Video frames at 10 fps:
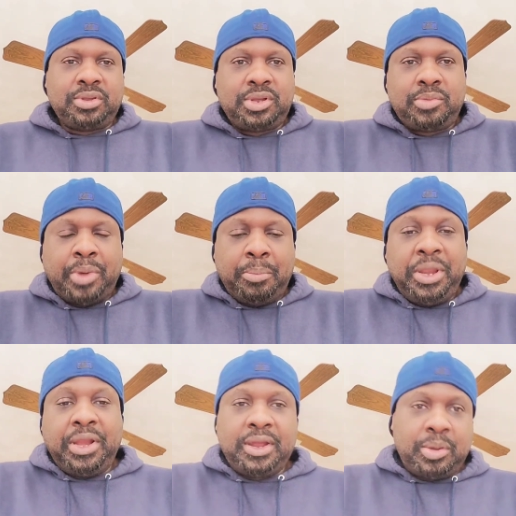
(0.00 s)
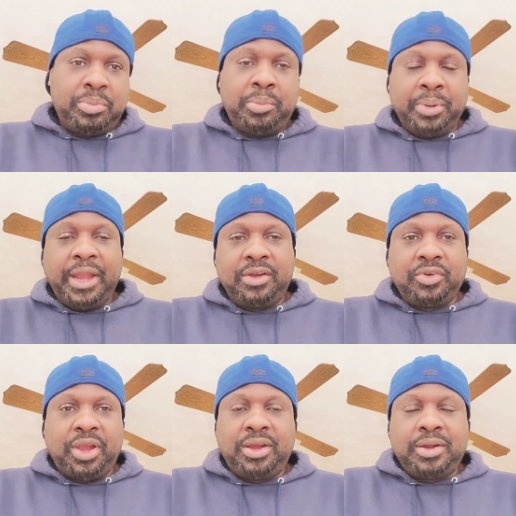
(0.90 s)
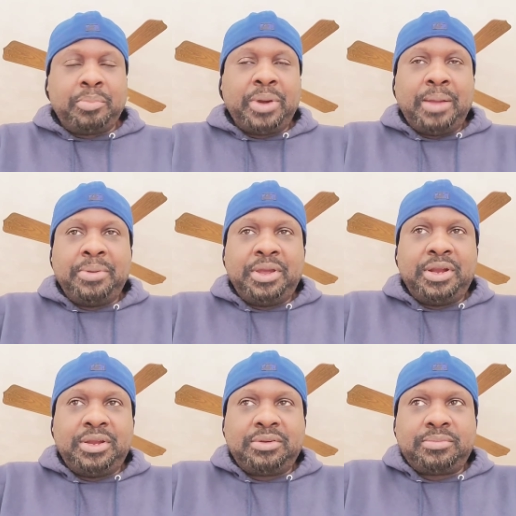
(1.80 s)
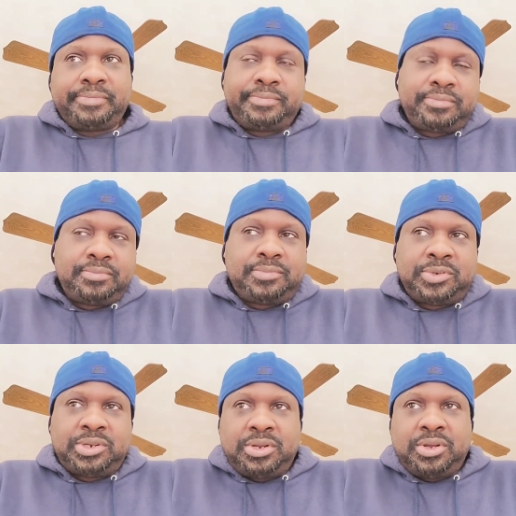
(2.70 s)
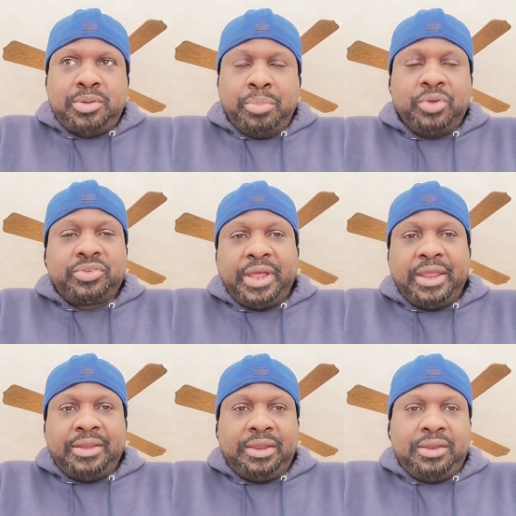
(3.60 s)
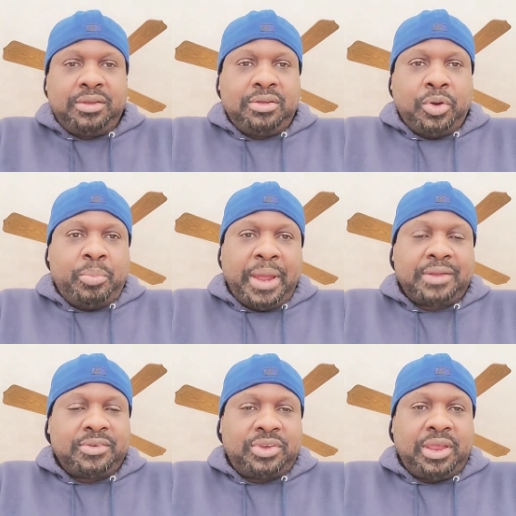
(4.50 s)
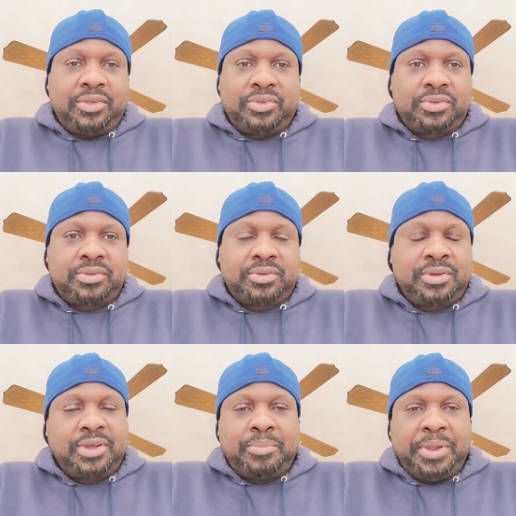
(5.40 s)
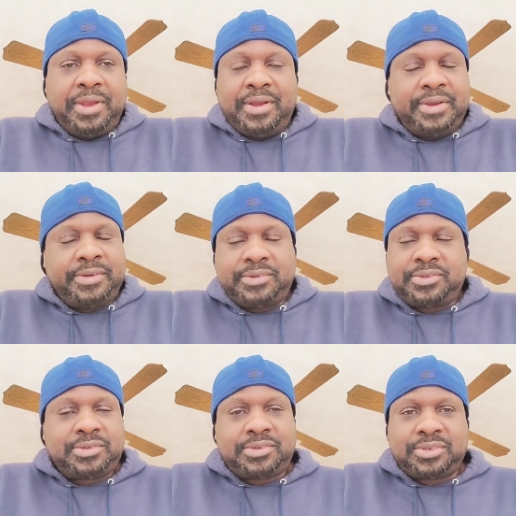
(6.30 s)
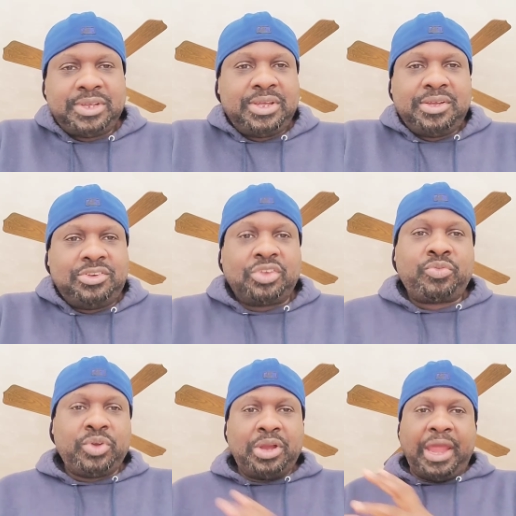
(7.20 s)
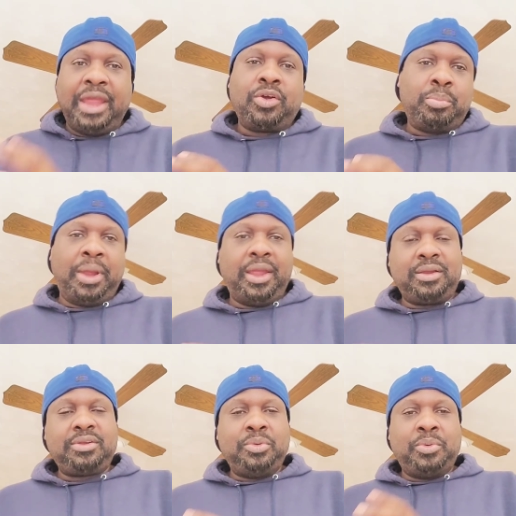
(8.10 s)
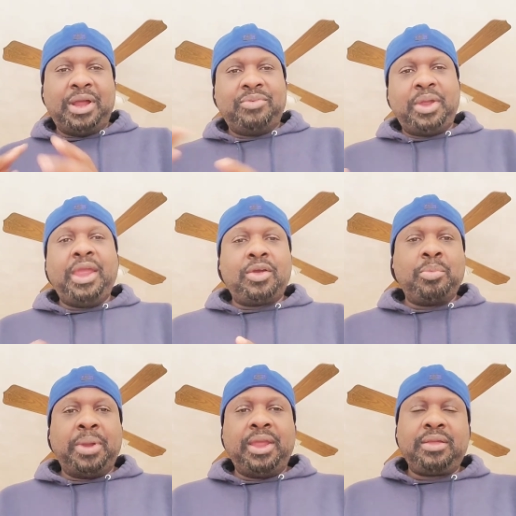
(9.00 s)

my media company Blandry, I'm probably gonna most likely go back to Chase. I mean, uh, just for the anchor bank, you want to have an anchor bank.